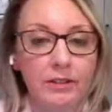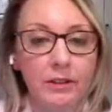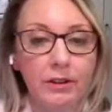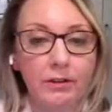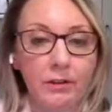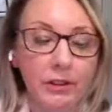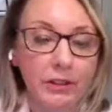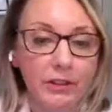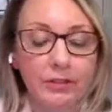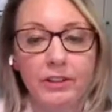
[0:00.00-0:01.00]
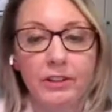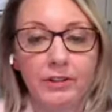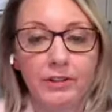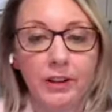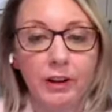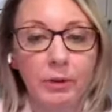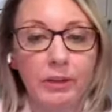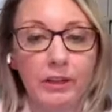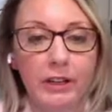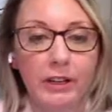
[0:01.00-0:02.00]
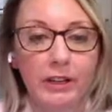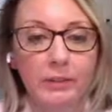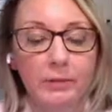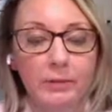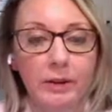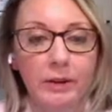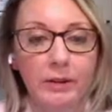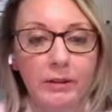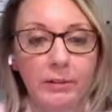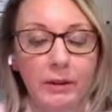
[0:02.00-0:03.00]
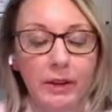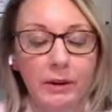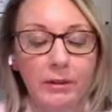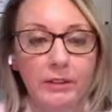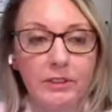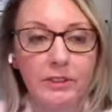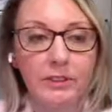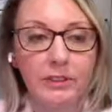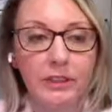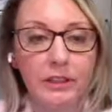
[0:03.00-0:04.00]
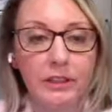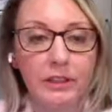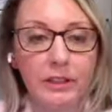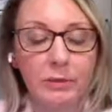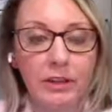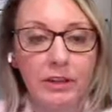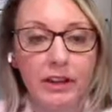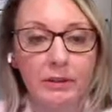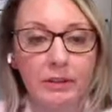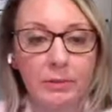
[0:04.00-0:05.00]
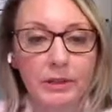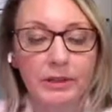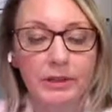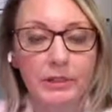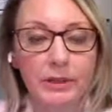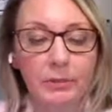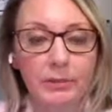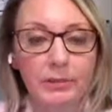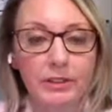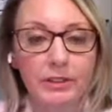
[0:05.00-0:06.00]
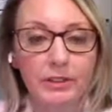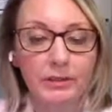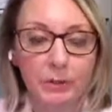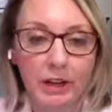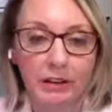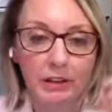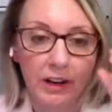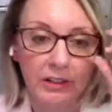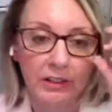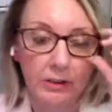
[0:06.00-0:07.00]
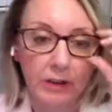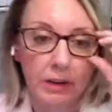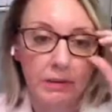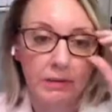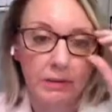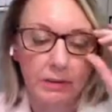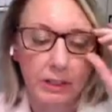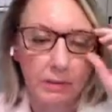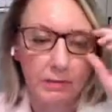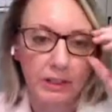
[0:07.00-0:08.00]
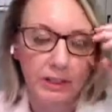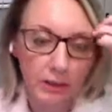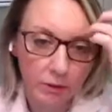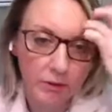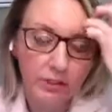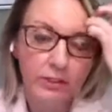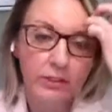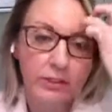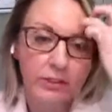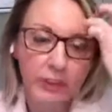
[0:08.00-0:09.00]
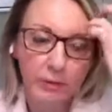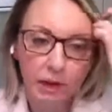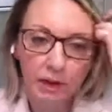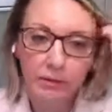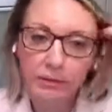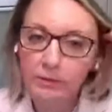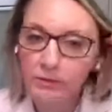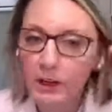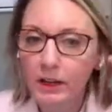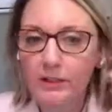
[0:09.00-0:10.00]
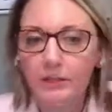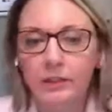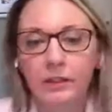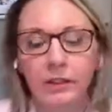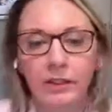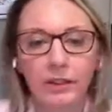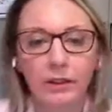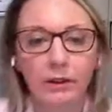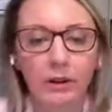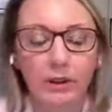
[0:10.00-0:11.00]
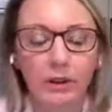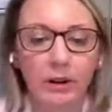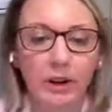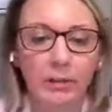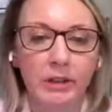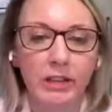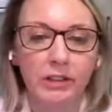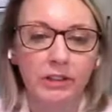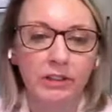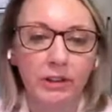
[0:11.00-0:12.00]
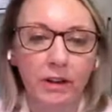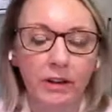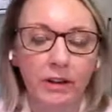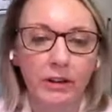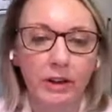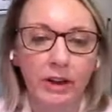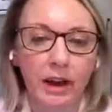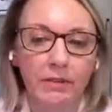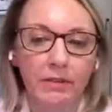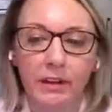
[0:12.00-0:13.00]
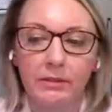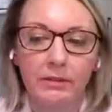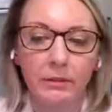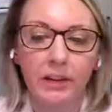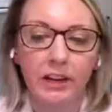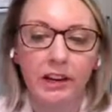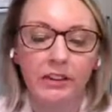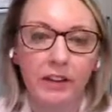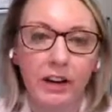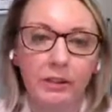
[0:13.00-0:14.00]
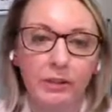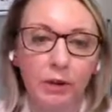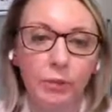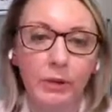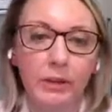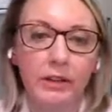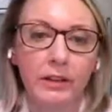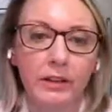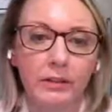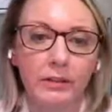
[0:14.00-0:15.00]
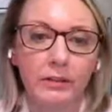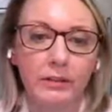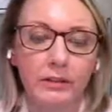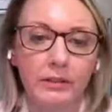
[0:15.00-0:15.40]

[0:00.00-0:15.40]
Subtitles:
So, I mean, there's variability, but I would certainly communicate with the certified behavior analyst about the dosage and the amounts and what their recommendations are, and have that communication kind of open and